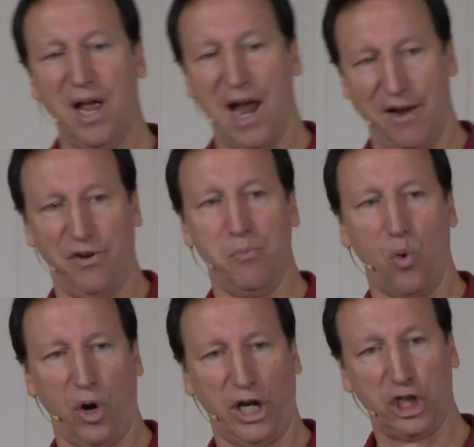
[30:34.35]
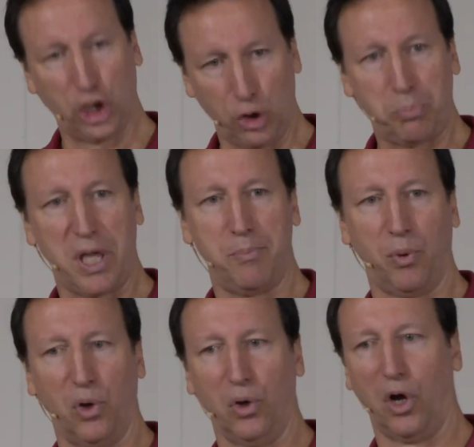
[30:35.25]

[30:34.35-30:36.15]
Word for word: every morning, two people